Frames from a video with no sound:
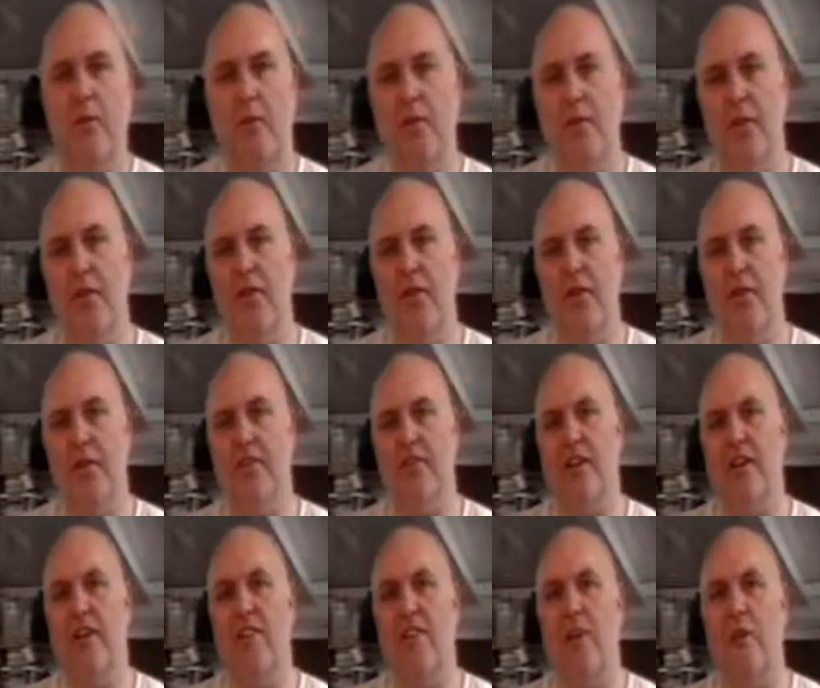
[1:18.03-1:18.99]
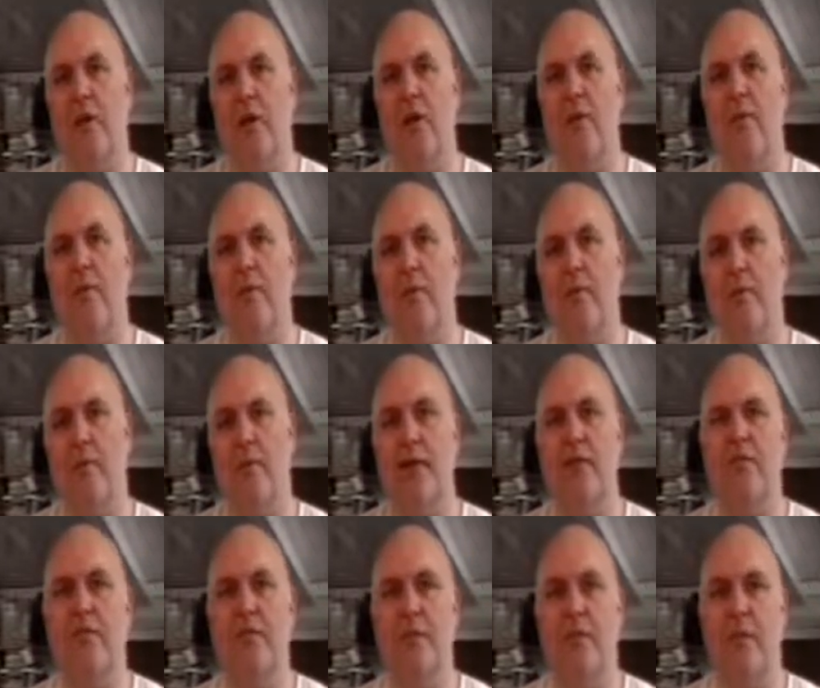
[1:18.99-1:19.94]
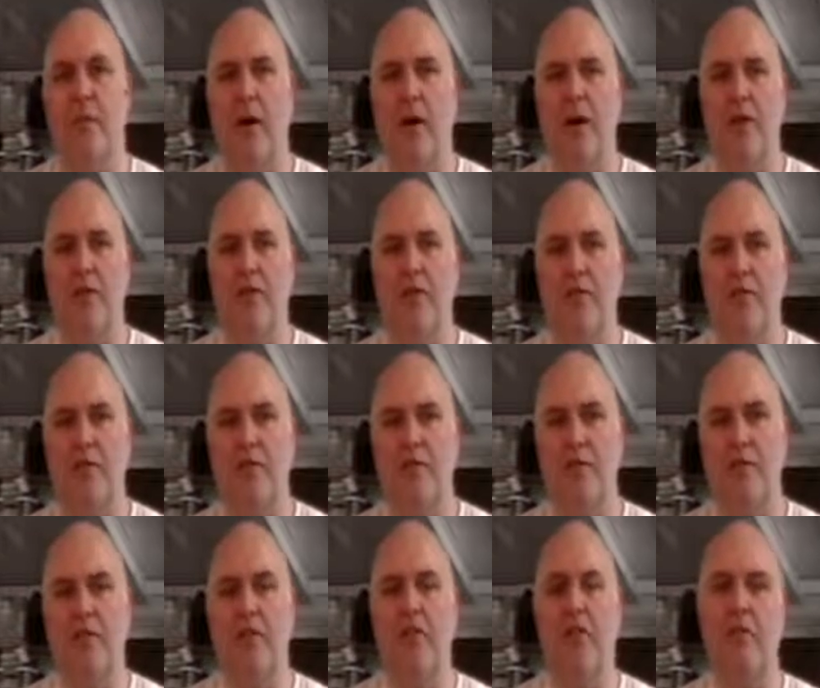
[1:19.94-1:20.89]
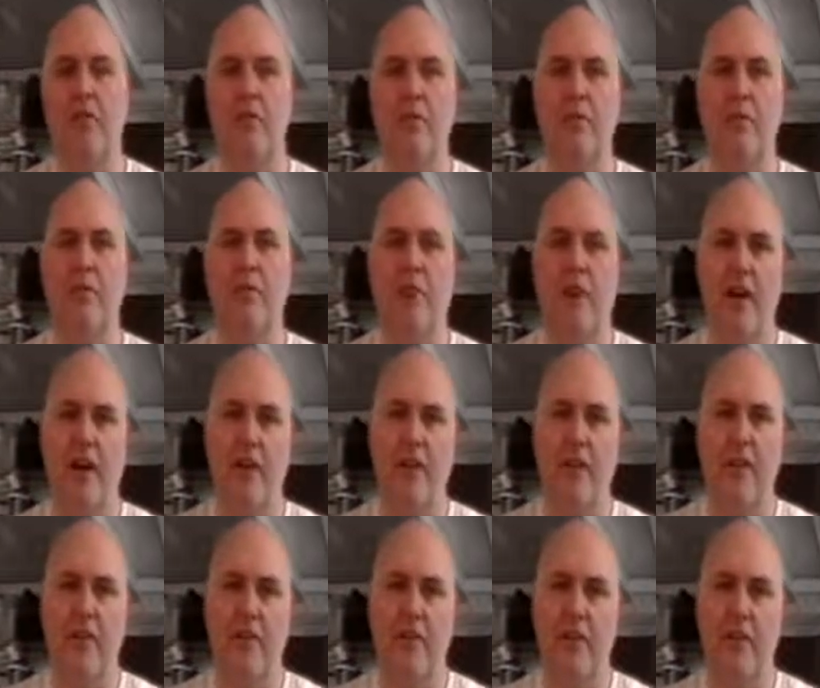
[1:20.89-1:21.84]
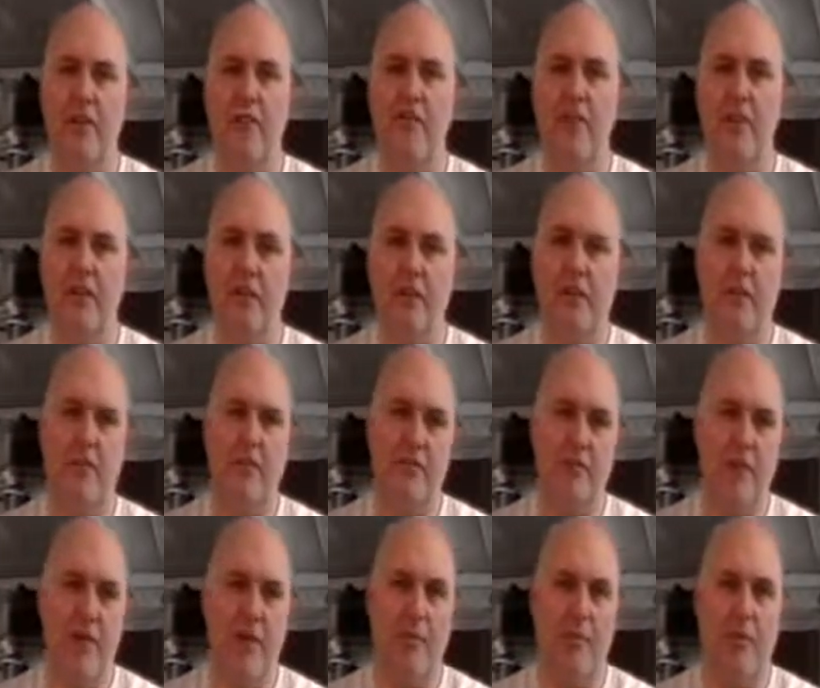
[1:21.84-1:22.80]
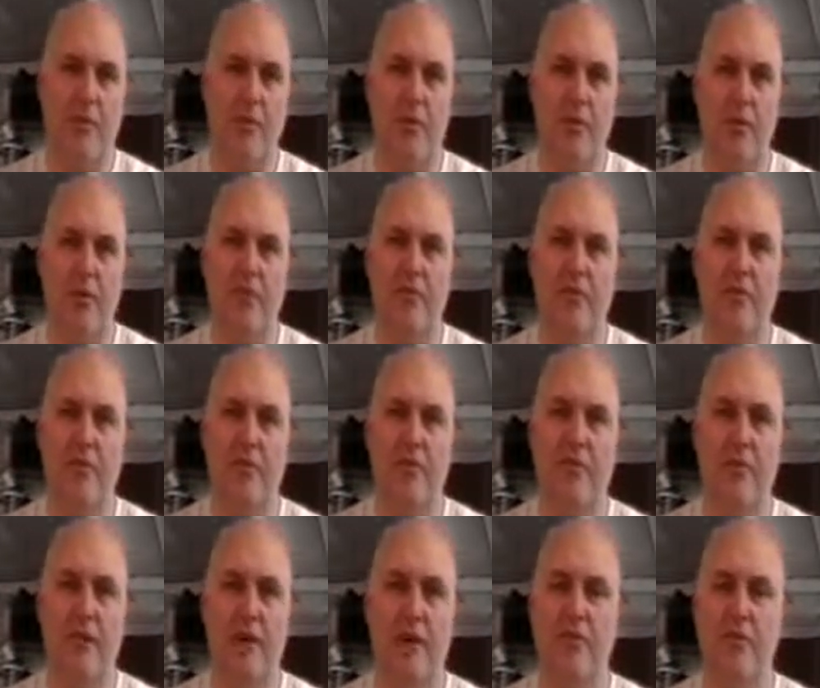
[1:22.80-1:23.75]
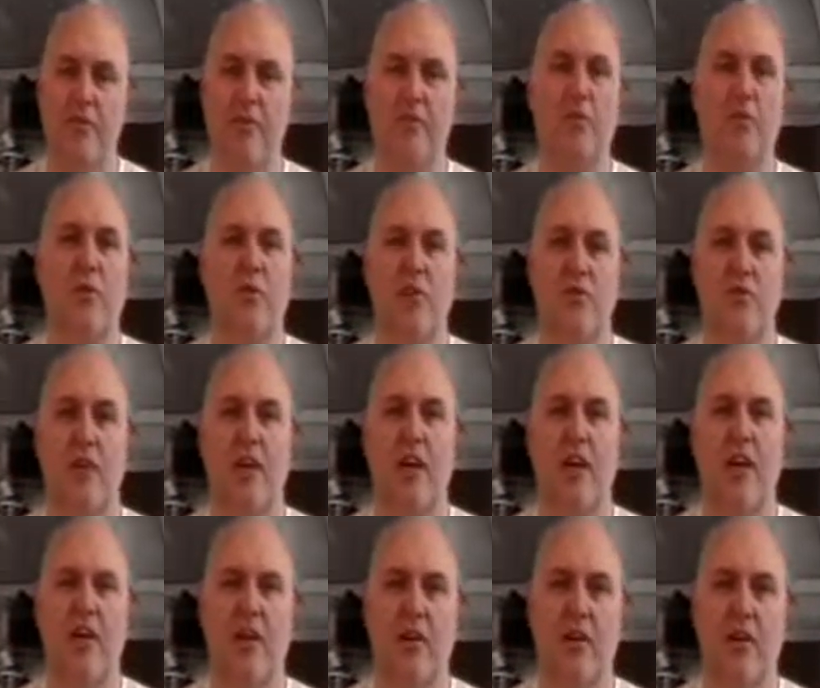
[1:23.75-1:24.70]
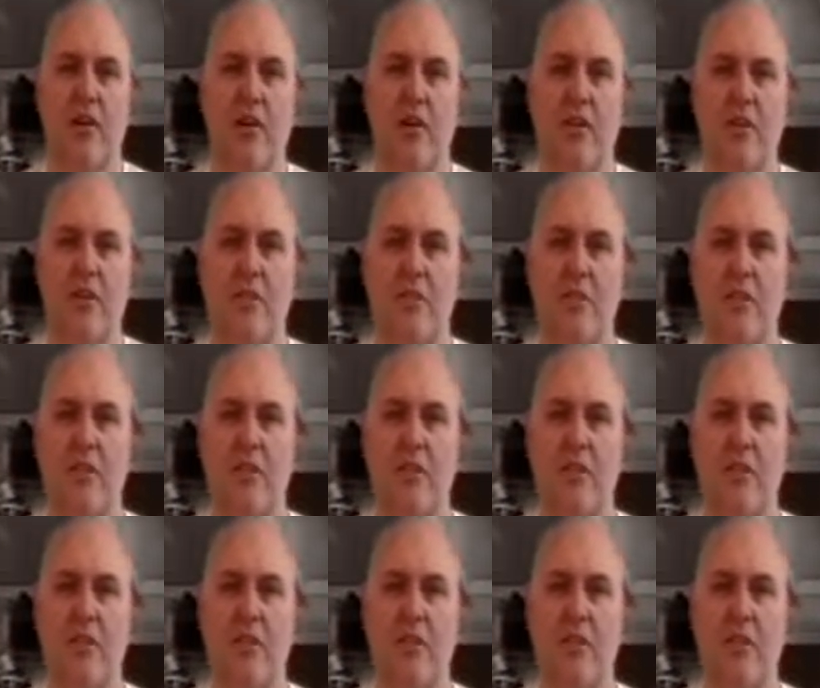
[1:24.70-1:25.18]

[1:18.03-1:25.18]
130 is actually where you want to be shooting minor because you need a little room for error. Again, if you drop under 125, your score doesn't count at all.